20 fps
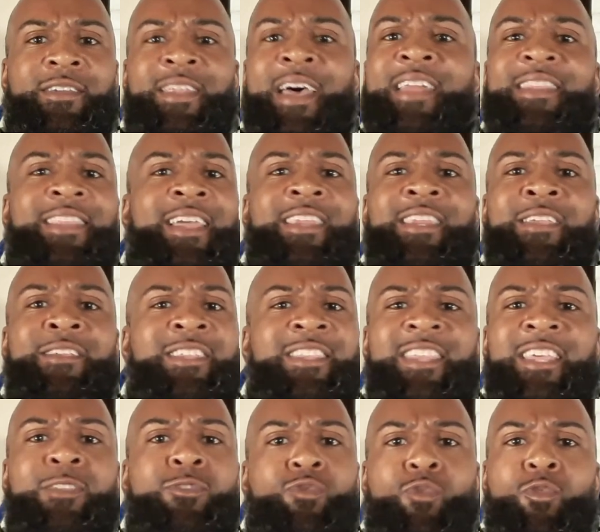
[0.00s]
not letting
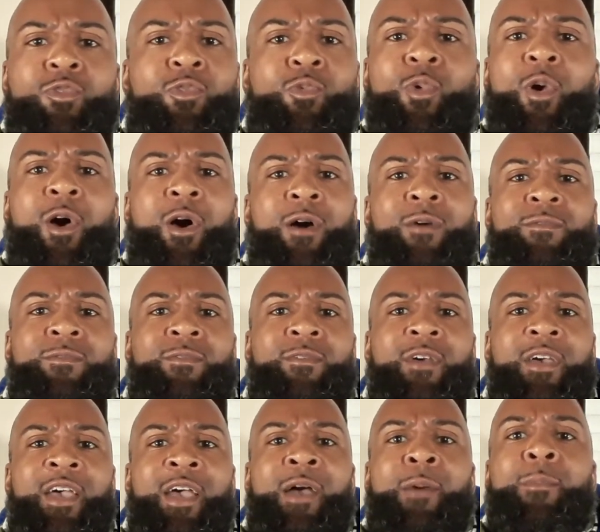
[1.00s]
anything throw you off.
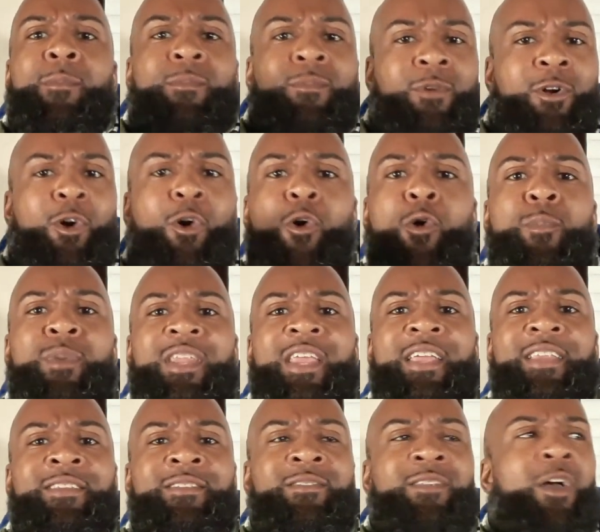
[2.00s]

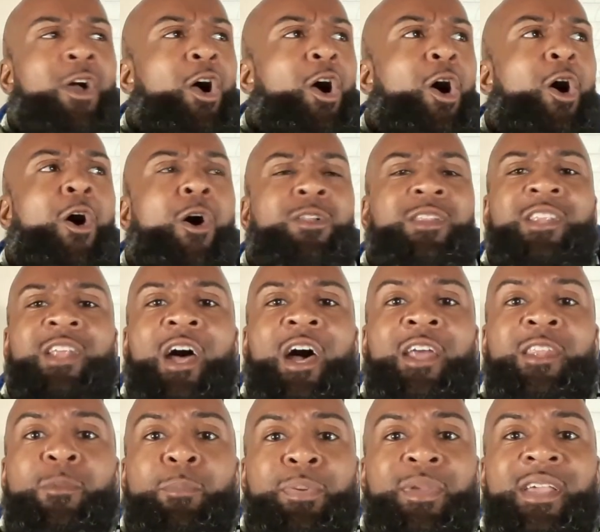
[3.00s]
Culminating all the
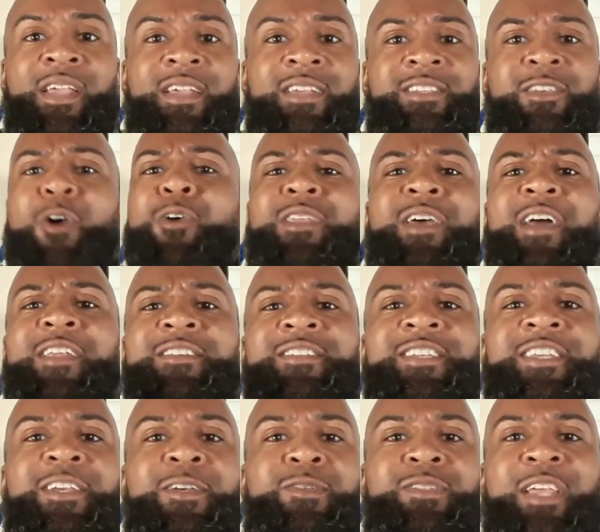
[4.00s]
other P's, all the other
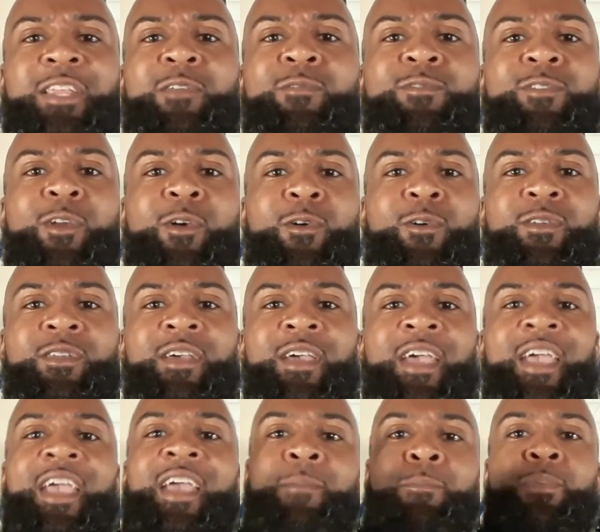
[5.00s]
skills that you've learned,
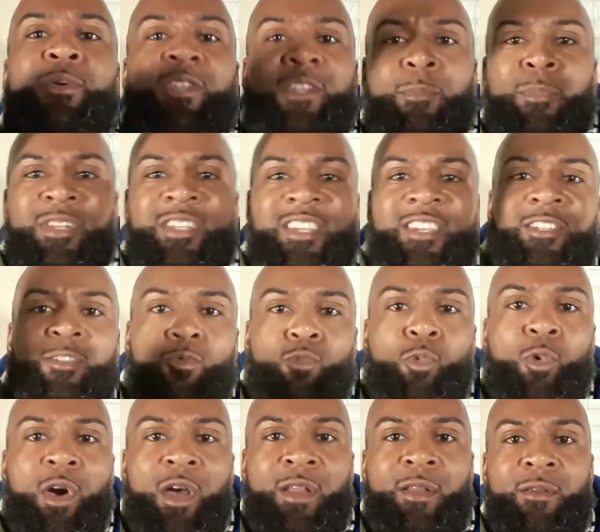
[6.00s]
and putting them into this
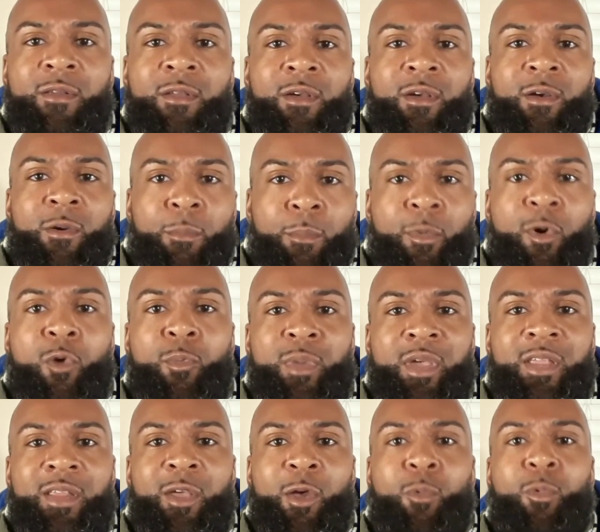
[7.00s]
one moment
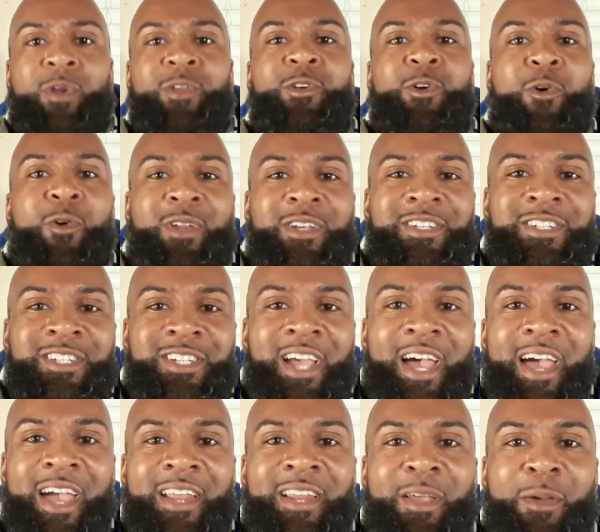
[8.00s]
where you're going to
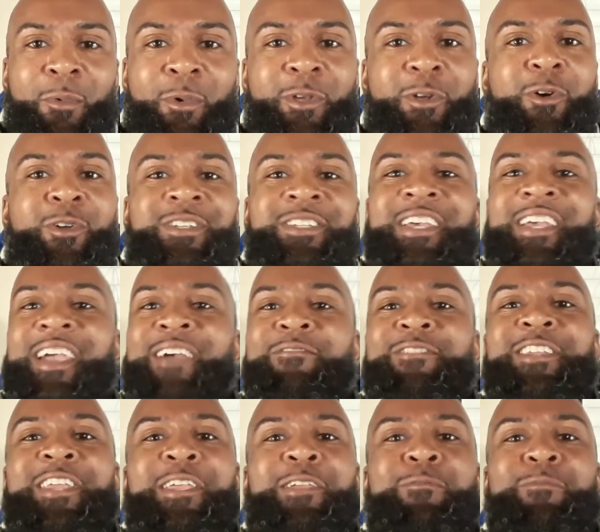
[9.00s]
shine, where you're going to take
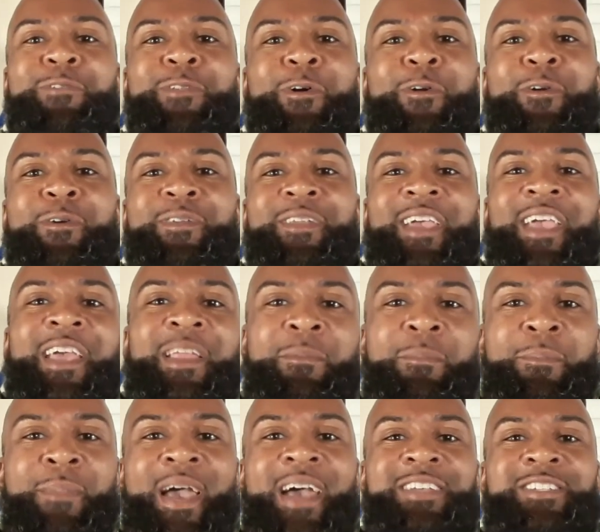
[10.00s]
everything you've learned and
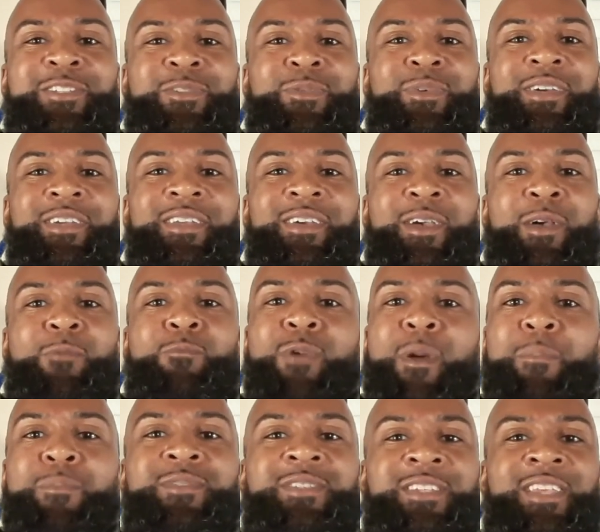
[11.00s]
master it,
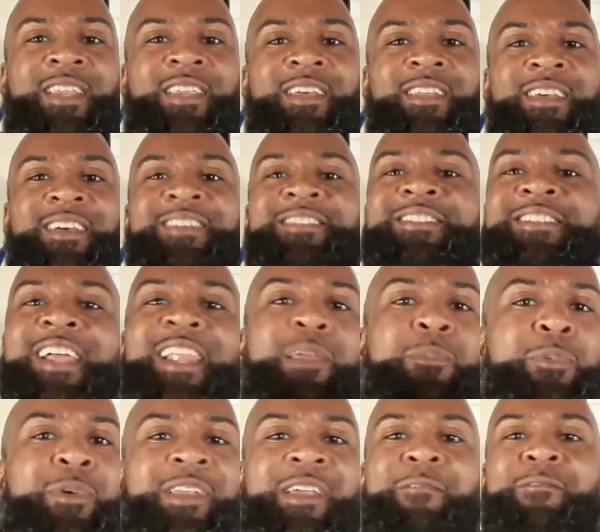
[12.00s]
represent it,
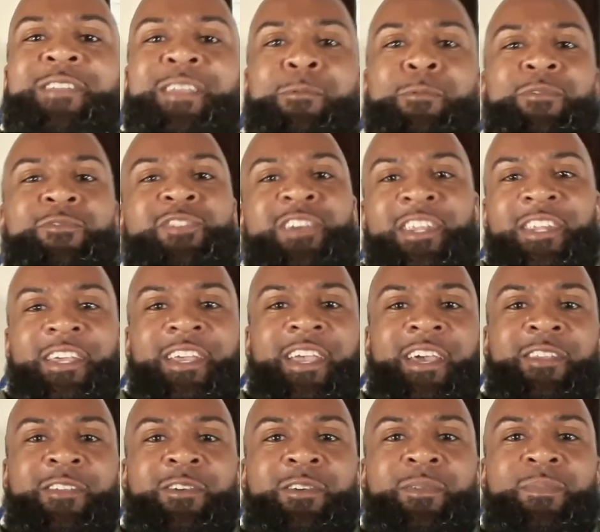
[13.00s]
celebrate everything we've done
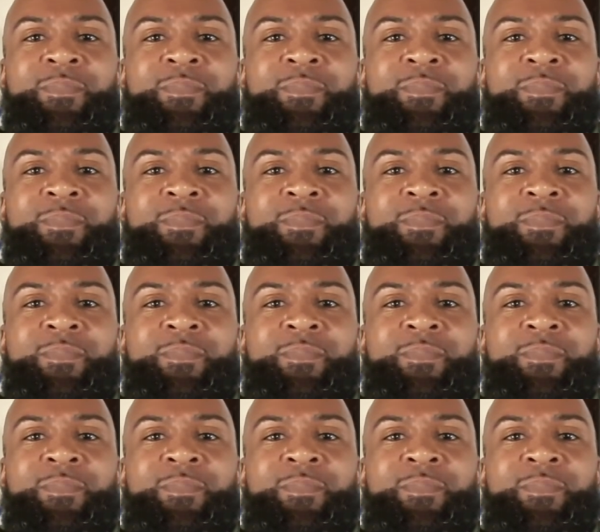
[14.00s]
together.